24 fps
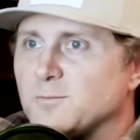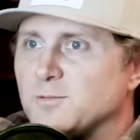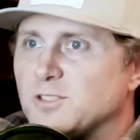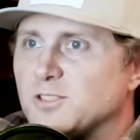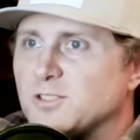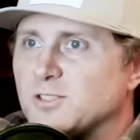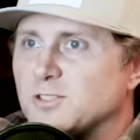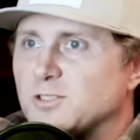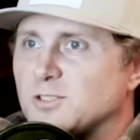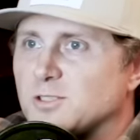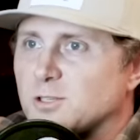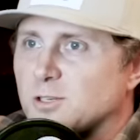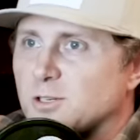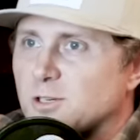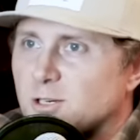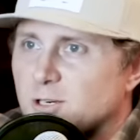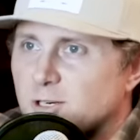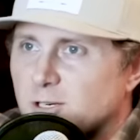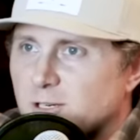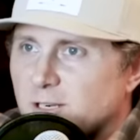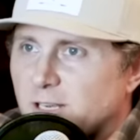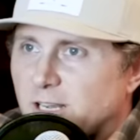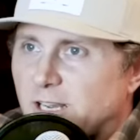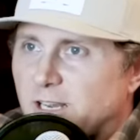
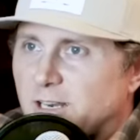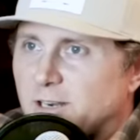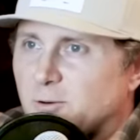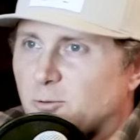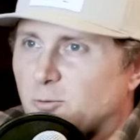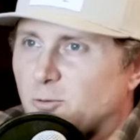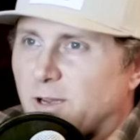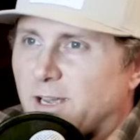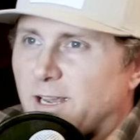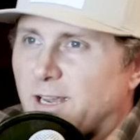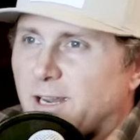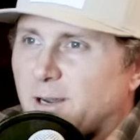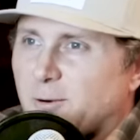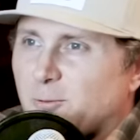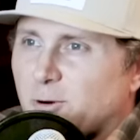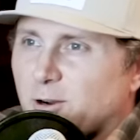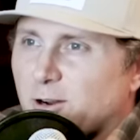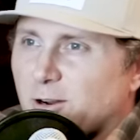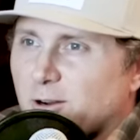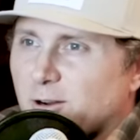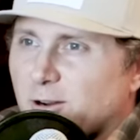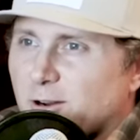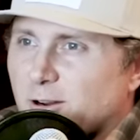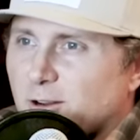absurd in a way
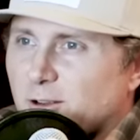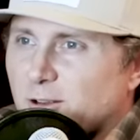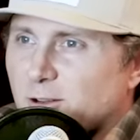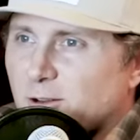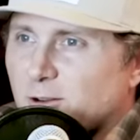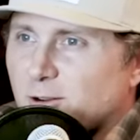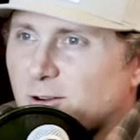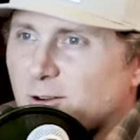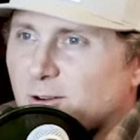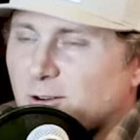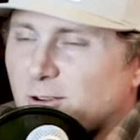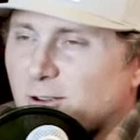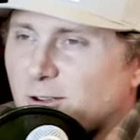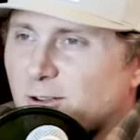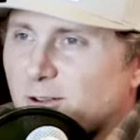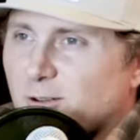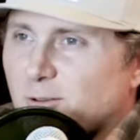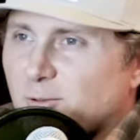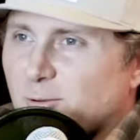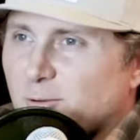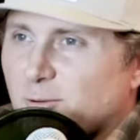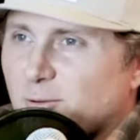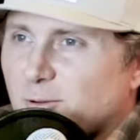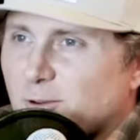where you're
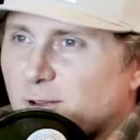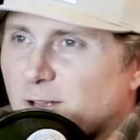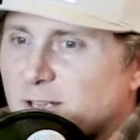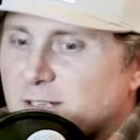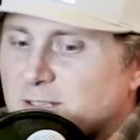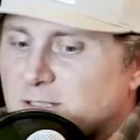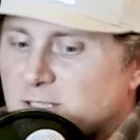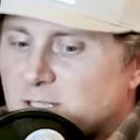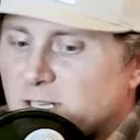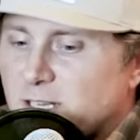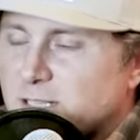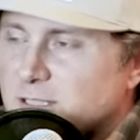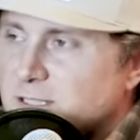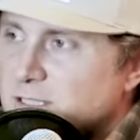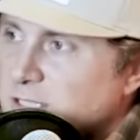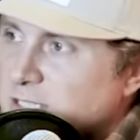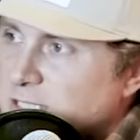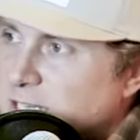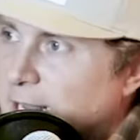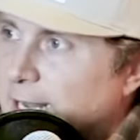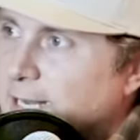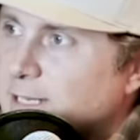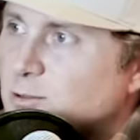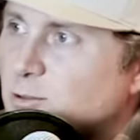it's it's
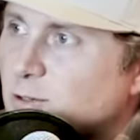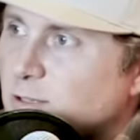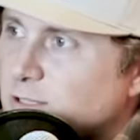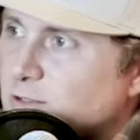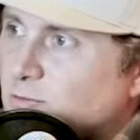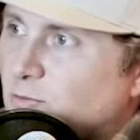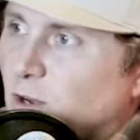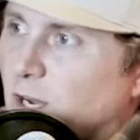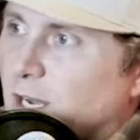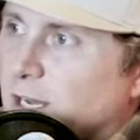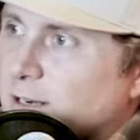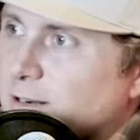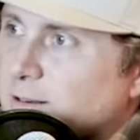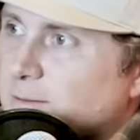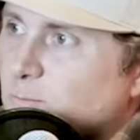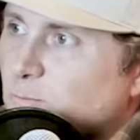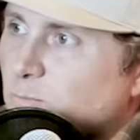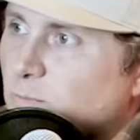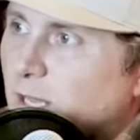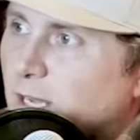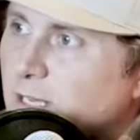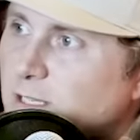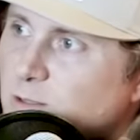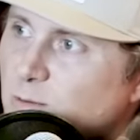dangerous fun oh,
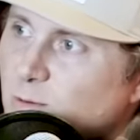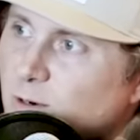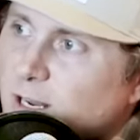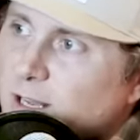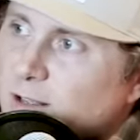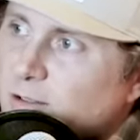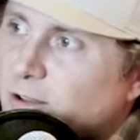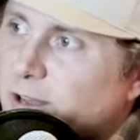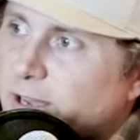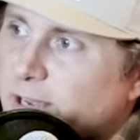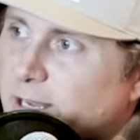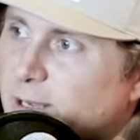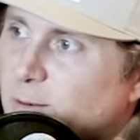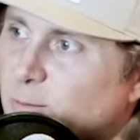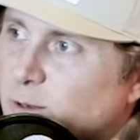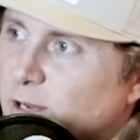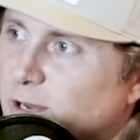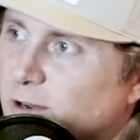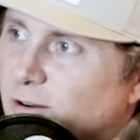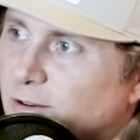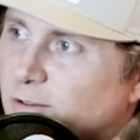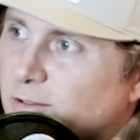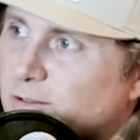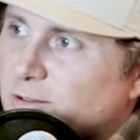that's yeah. what i like
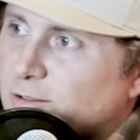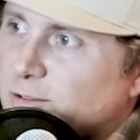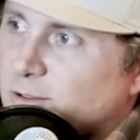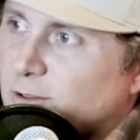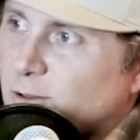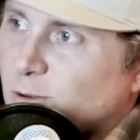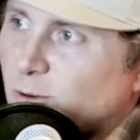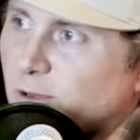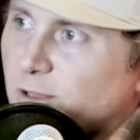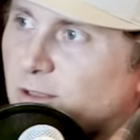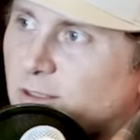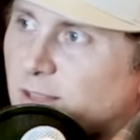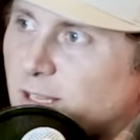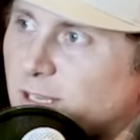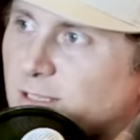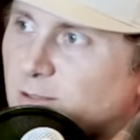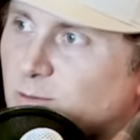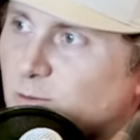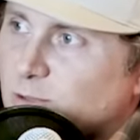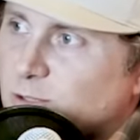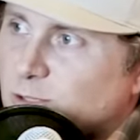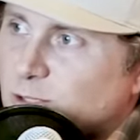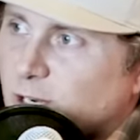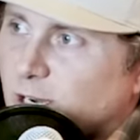about yeah. doing
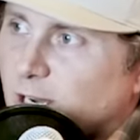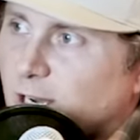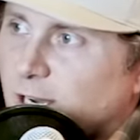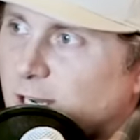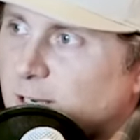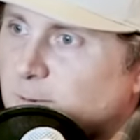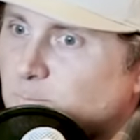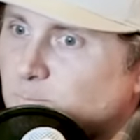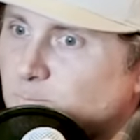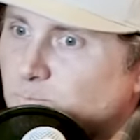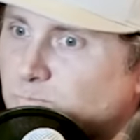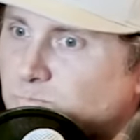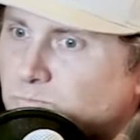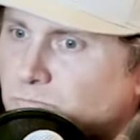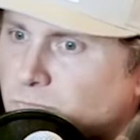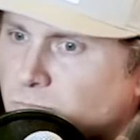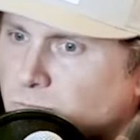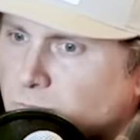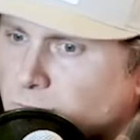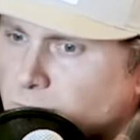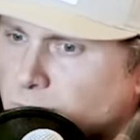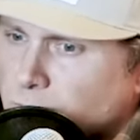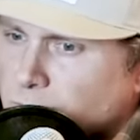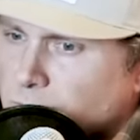things with john
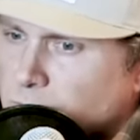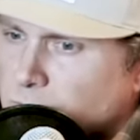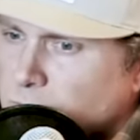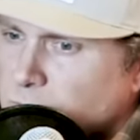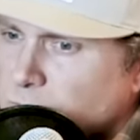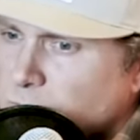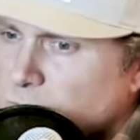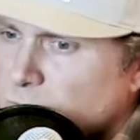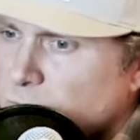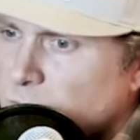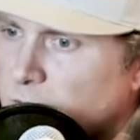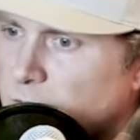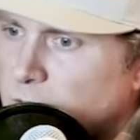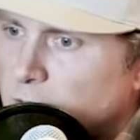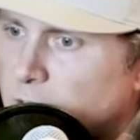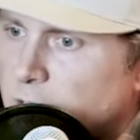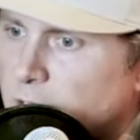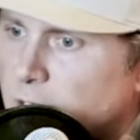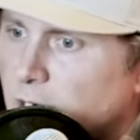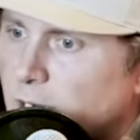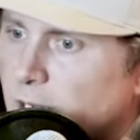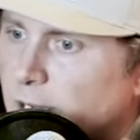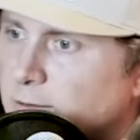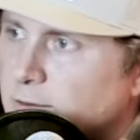he
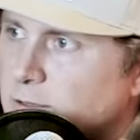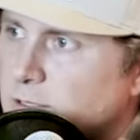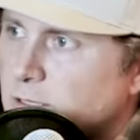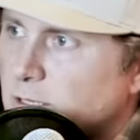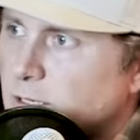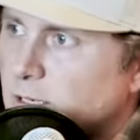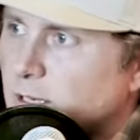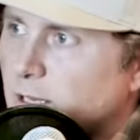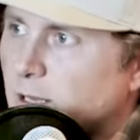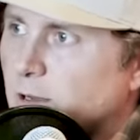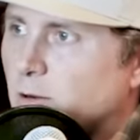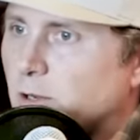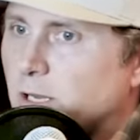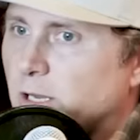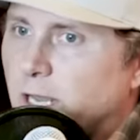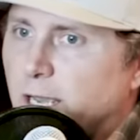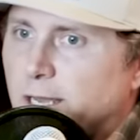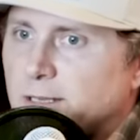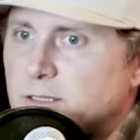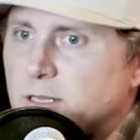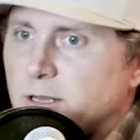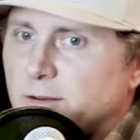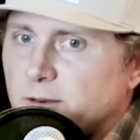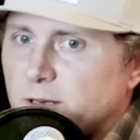could have his you know he
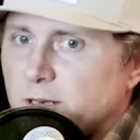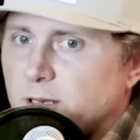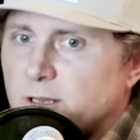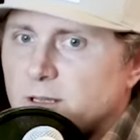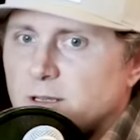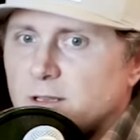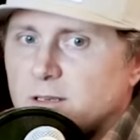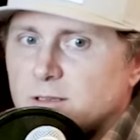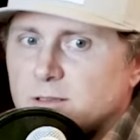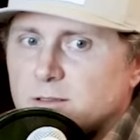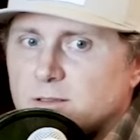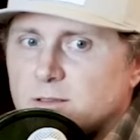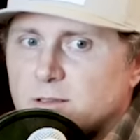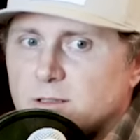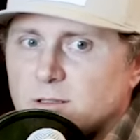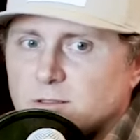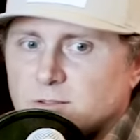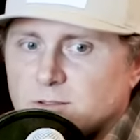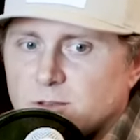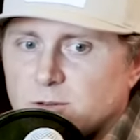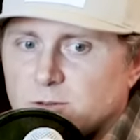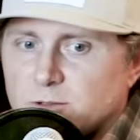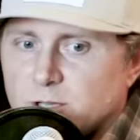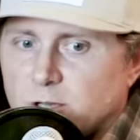has had, had his,
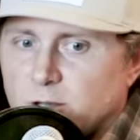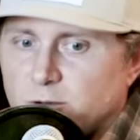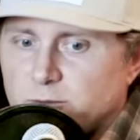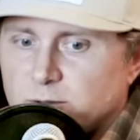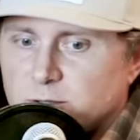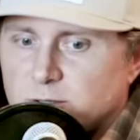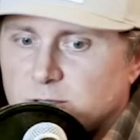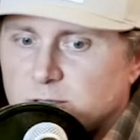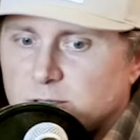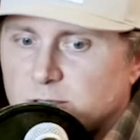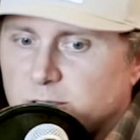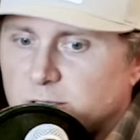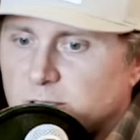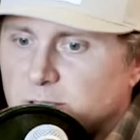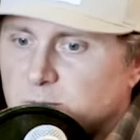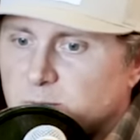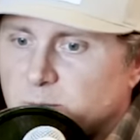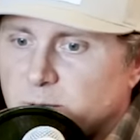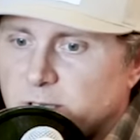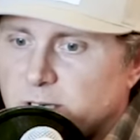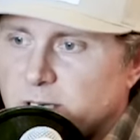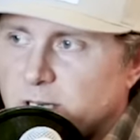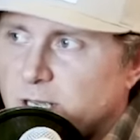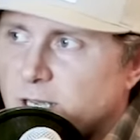his own television series
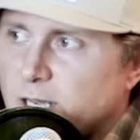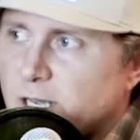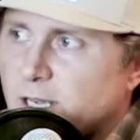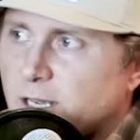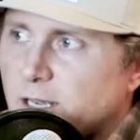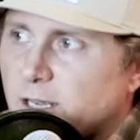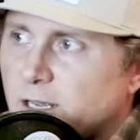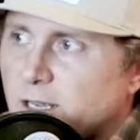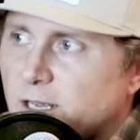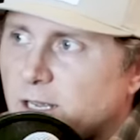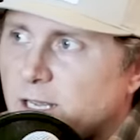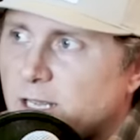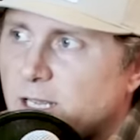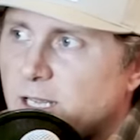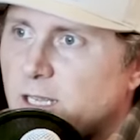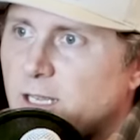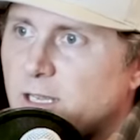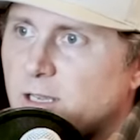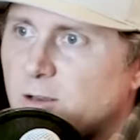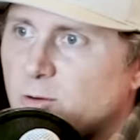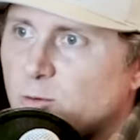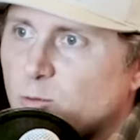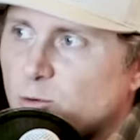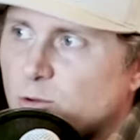but yeah
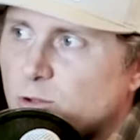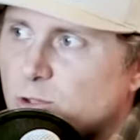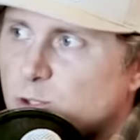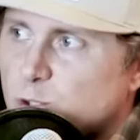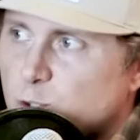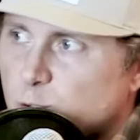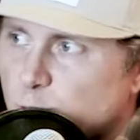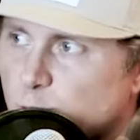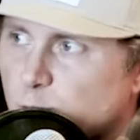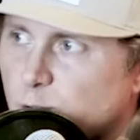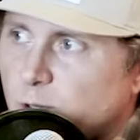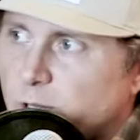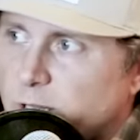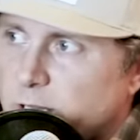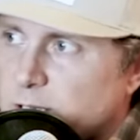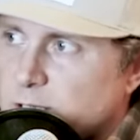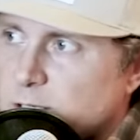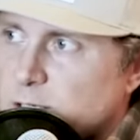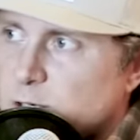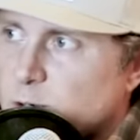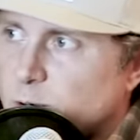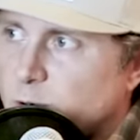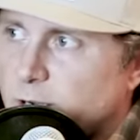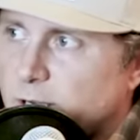he truly
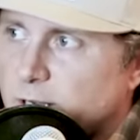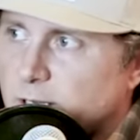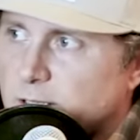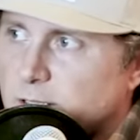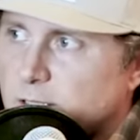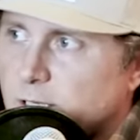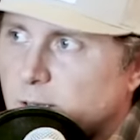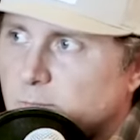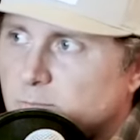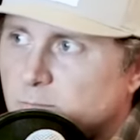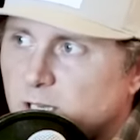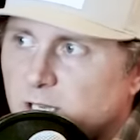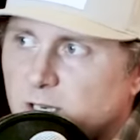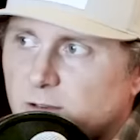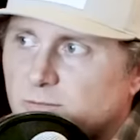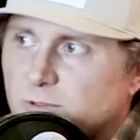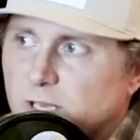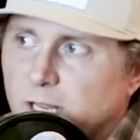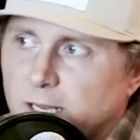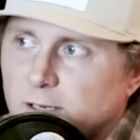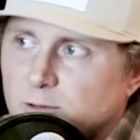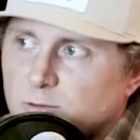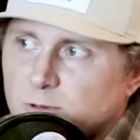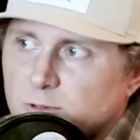enjoys a bit of
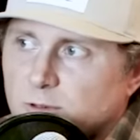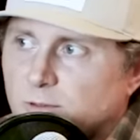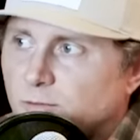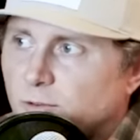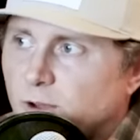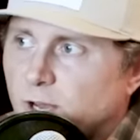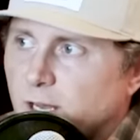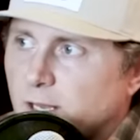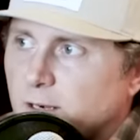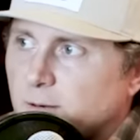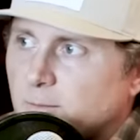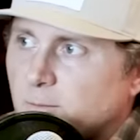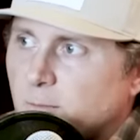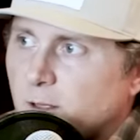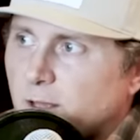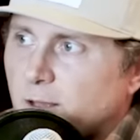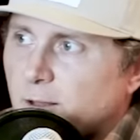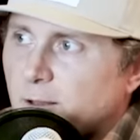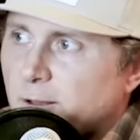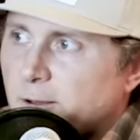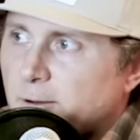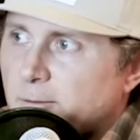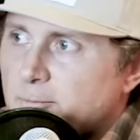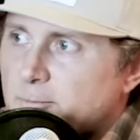dangerous fun
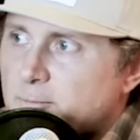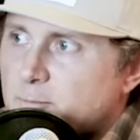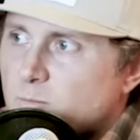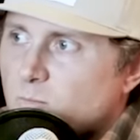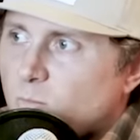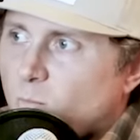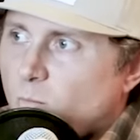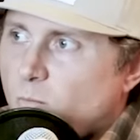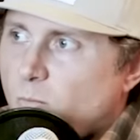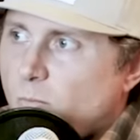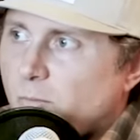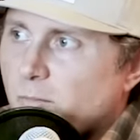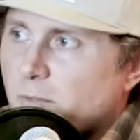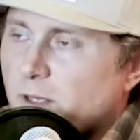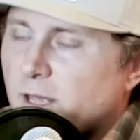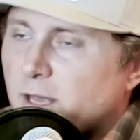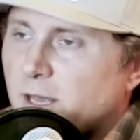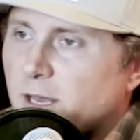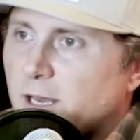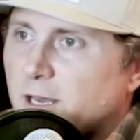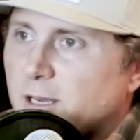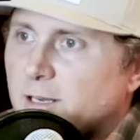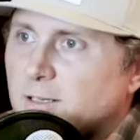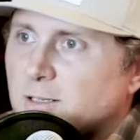yeah
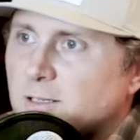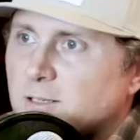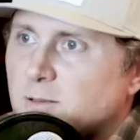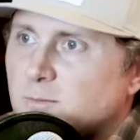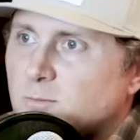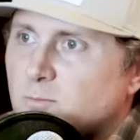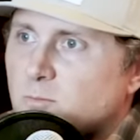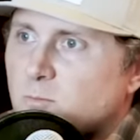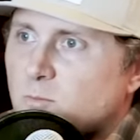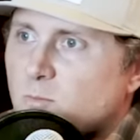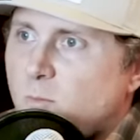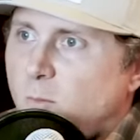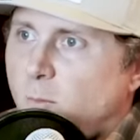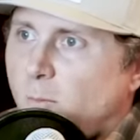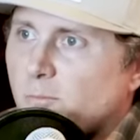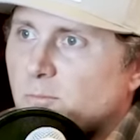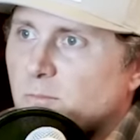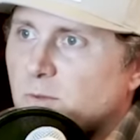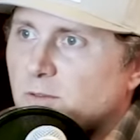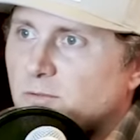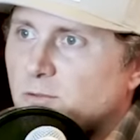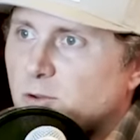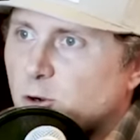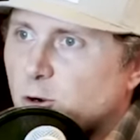and
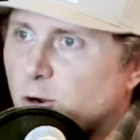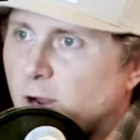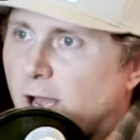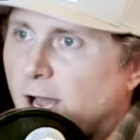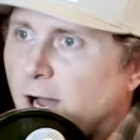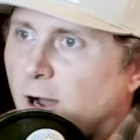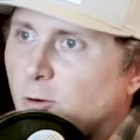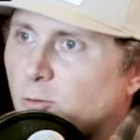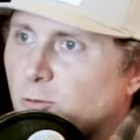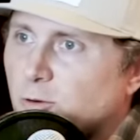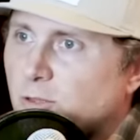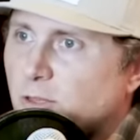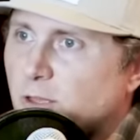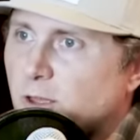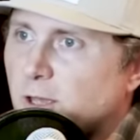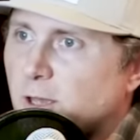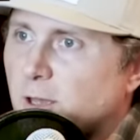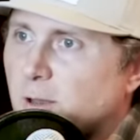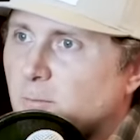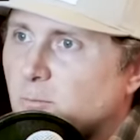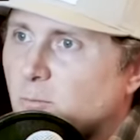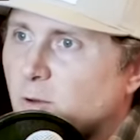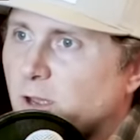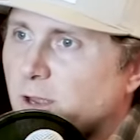if you're out with
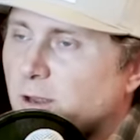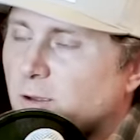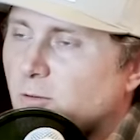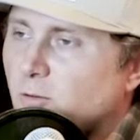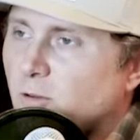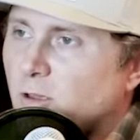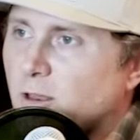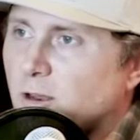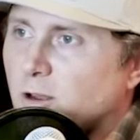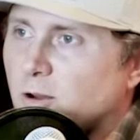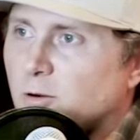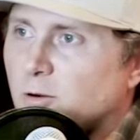him like you